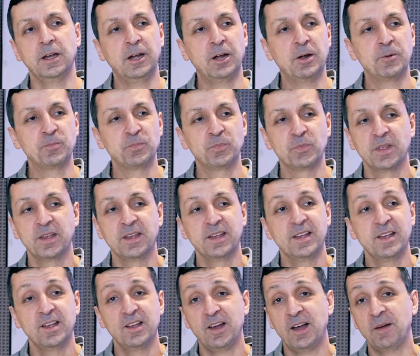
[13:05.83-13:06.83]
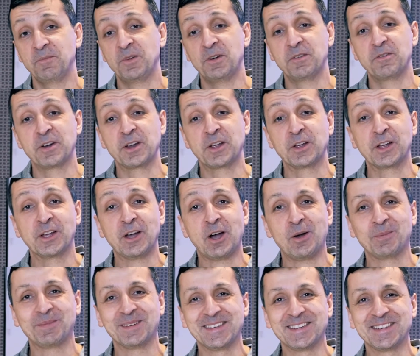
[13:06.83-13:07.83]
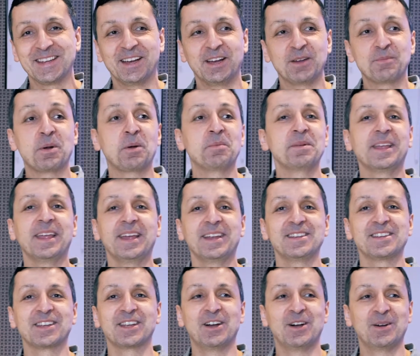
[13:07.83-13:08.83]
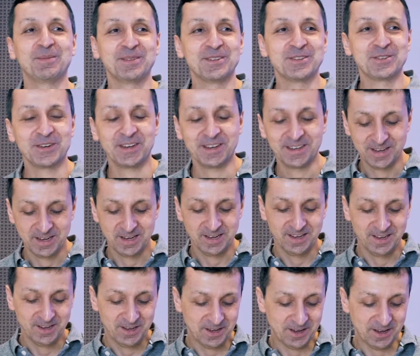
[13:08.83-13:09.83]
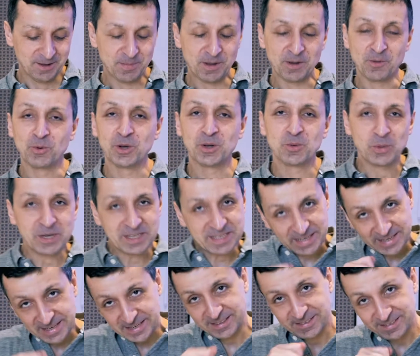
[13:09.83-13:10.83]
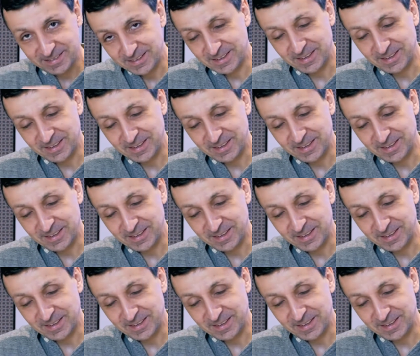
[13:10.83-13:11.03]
I'm not a very good carpenter. I'll probably get into carpentry, a bit of wood whittling